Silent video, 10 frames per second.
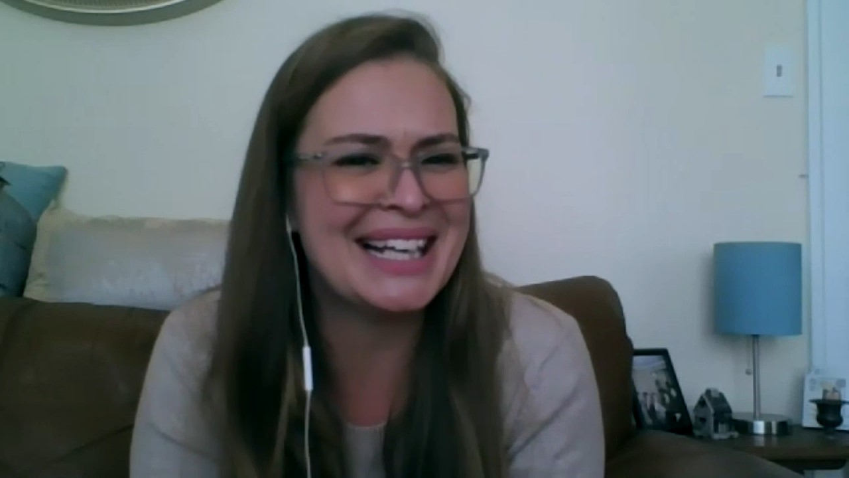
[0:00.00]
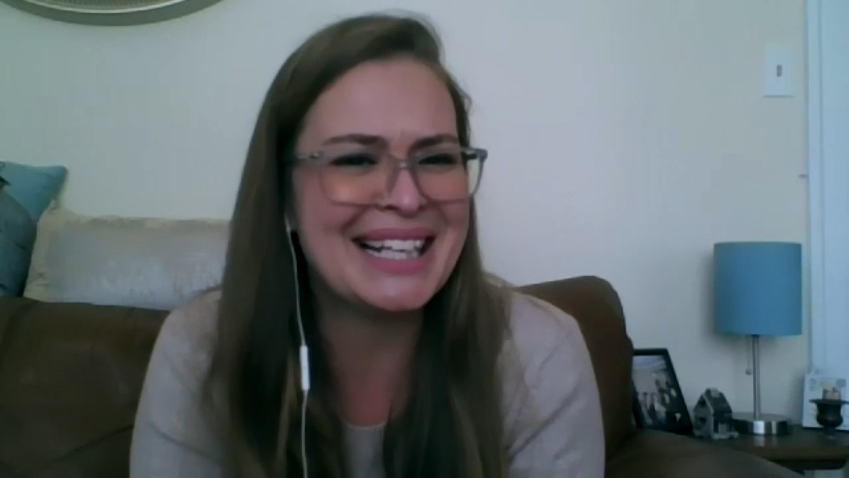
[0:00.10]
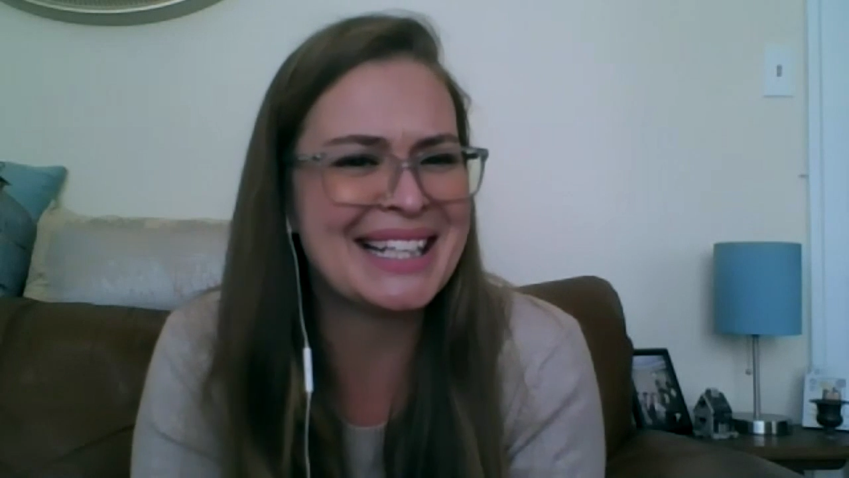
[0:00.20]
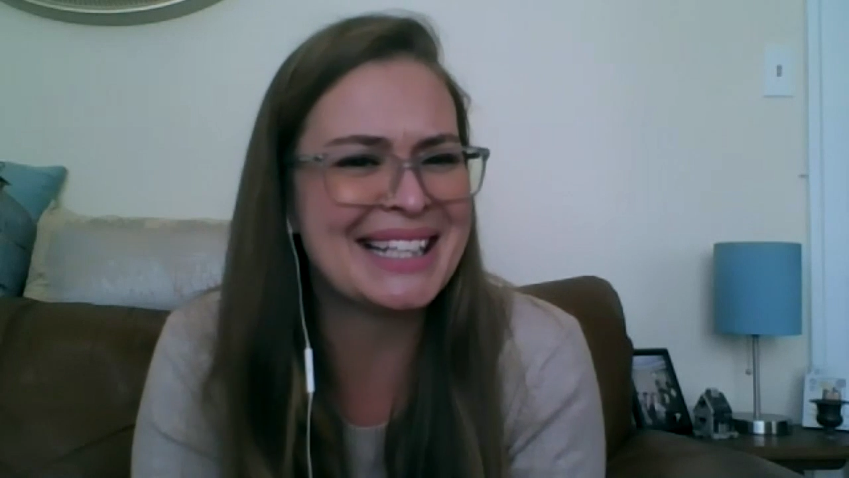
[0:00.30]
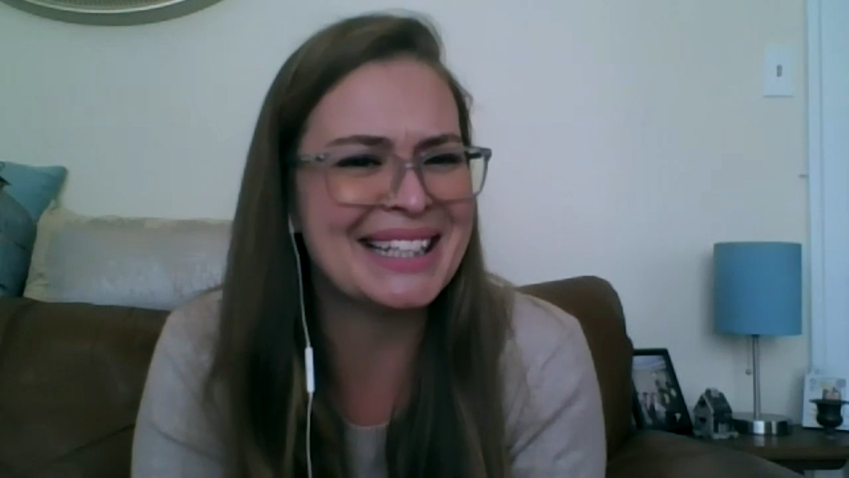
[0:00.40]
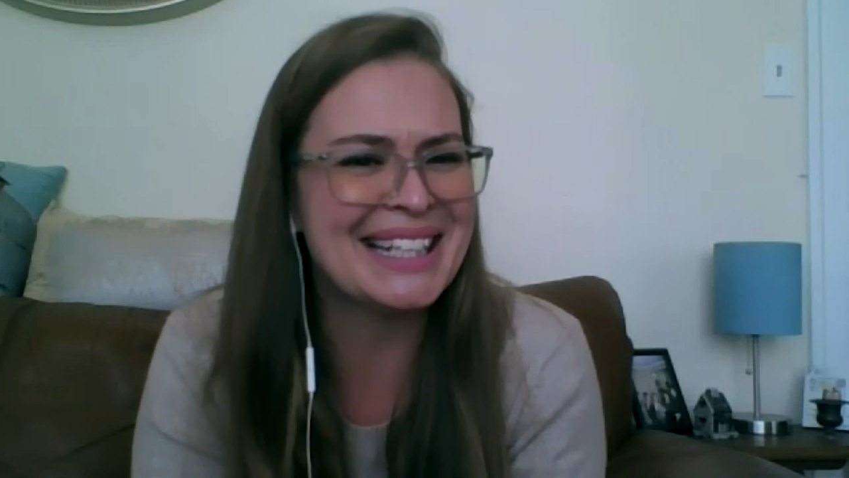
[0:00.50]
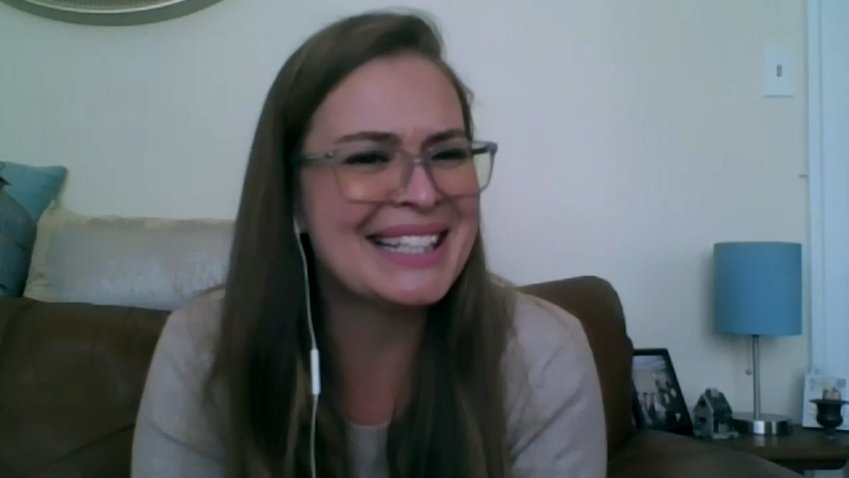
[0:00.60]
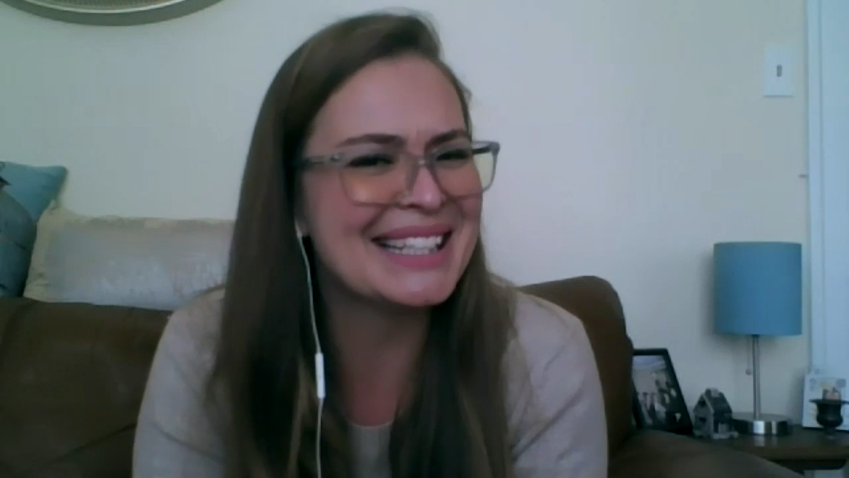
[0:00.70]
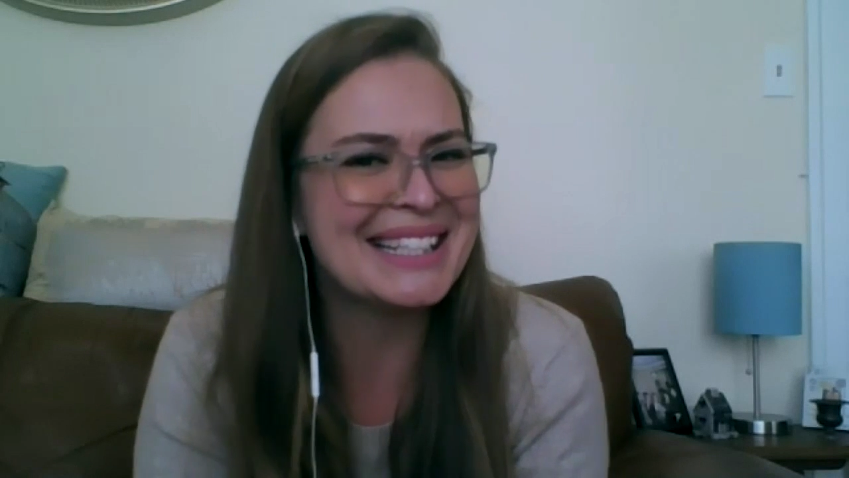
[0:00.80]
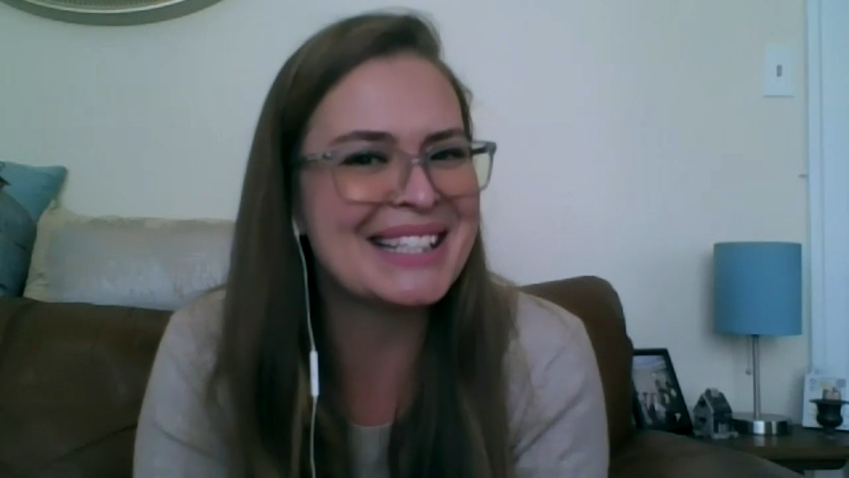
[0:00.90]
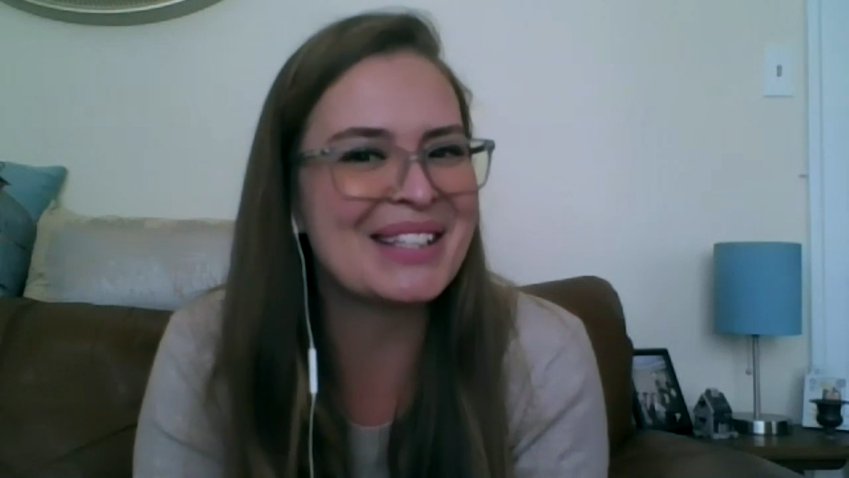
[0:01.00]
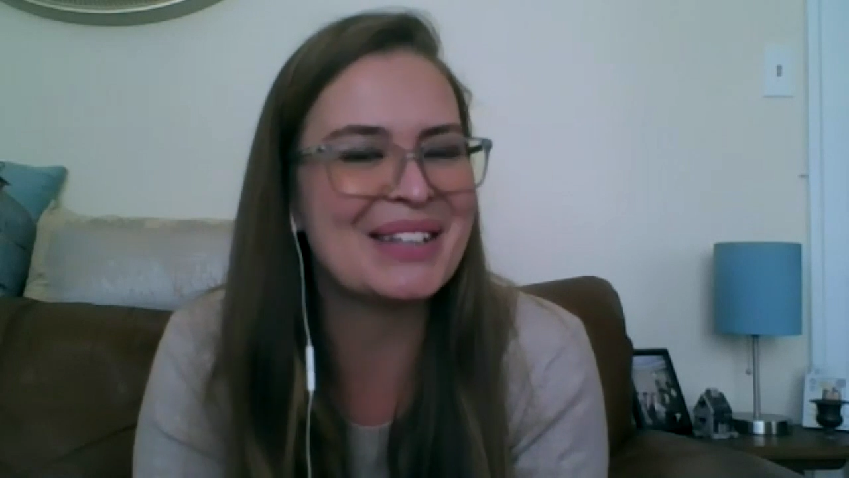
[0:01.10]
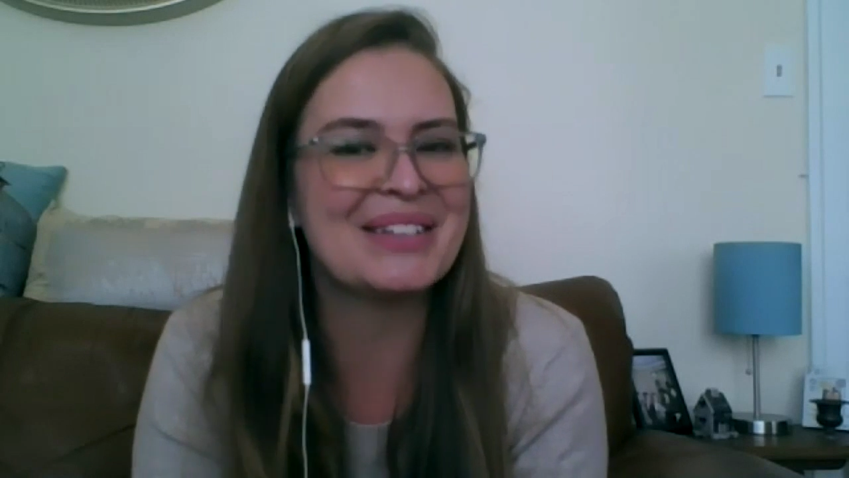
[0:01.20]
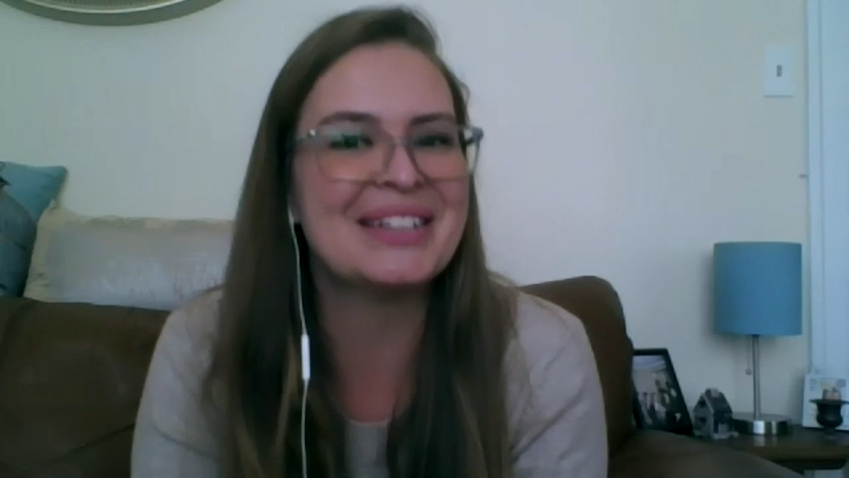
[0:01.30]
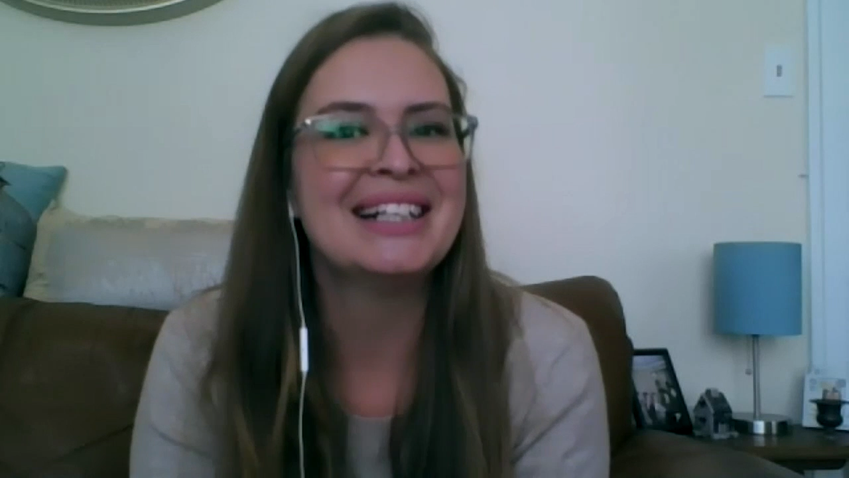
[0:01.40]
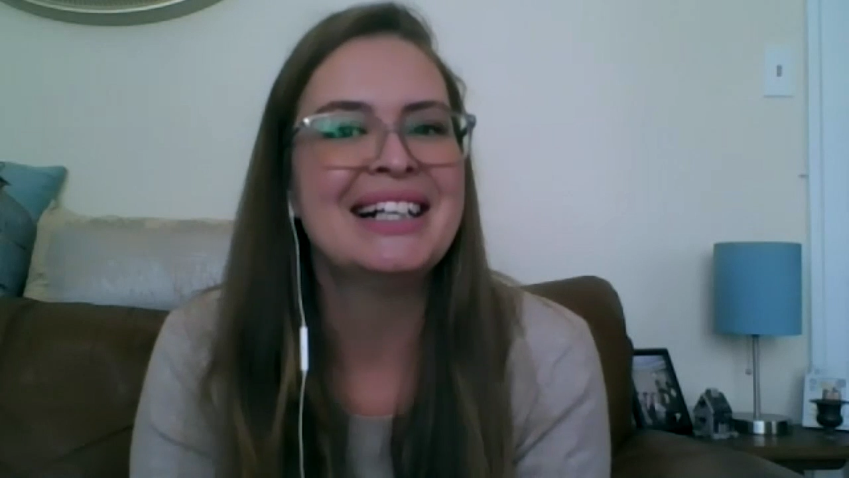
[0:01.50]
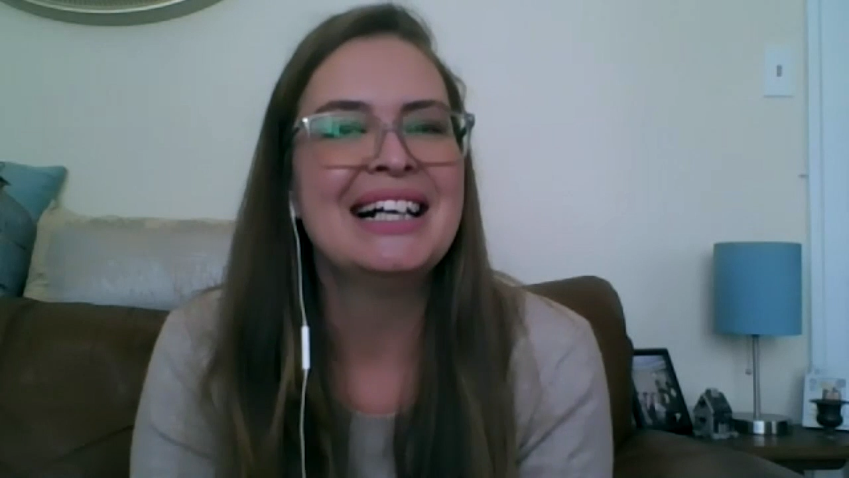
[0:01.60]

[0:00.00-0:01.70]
anything like this, so